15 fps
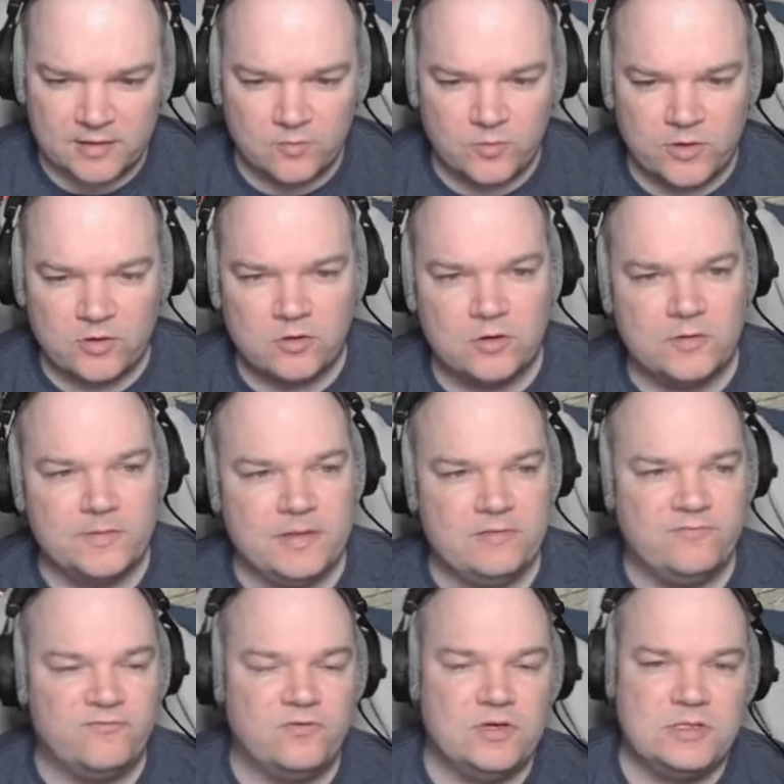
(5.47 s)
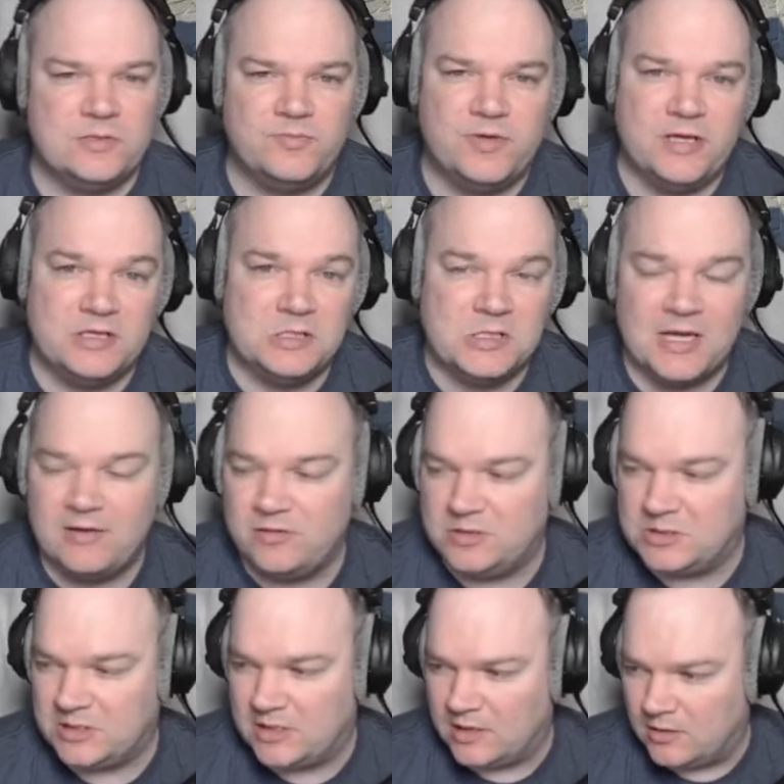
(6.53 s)
and we are on the free-to-play challenge
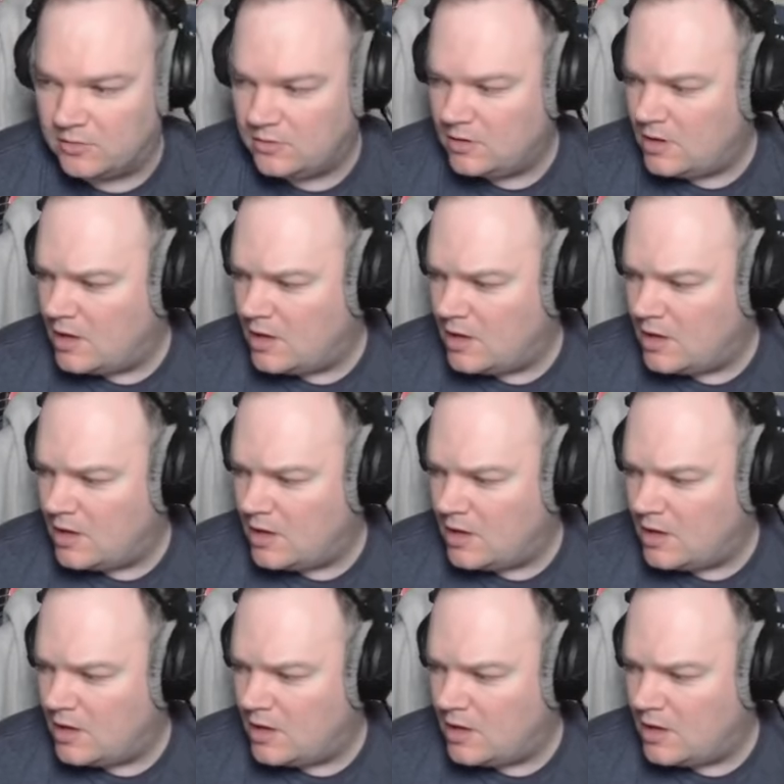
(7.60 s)
account.